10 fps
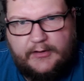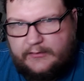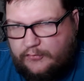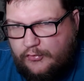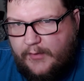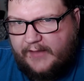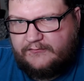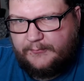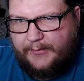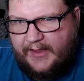You get two
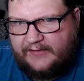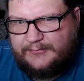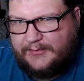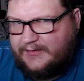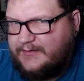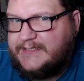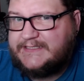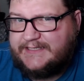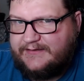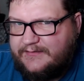extra packs, but it
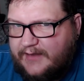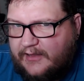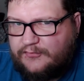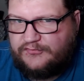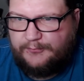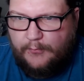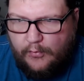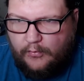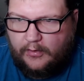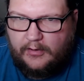is $10
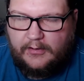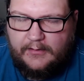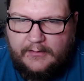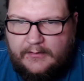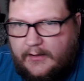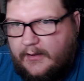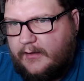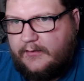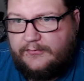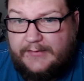more
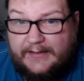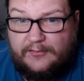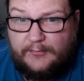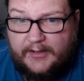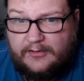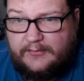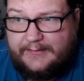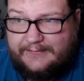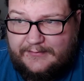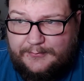uh, than a regular
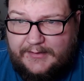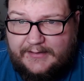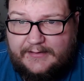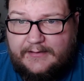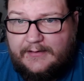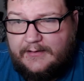ETB.